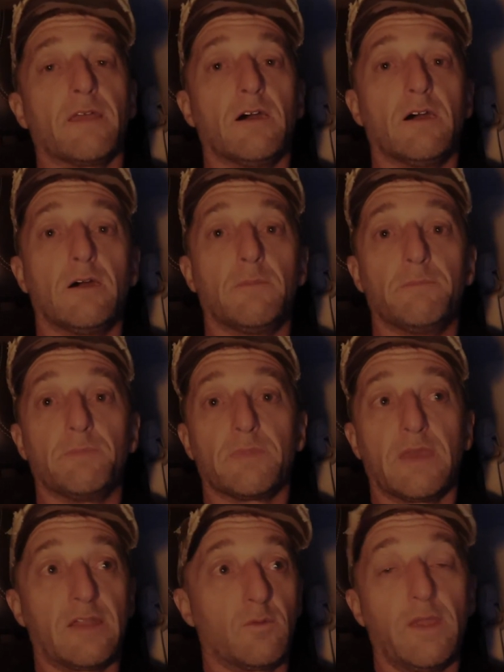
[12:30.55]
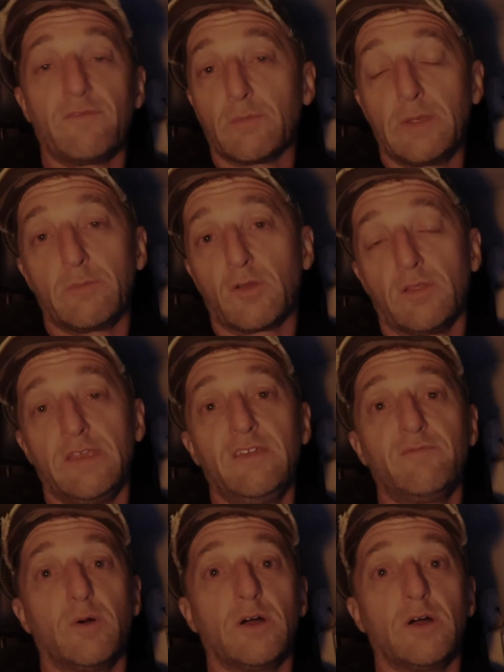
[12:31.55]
had to wait for people to leave,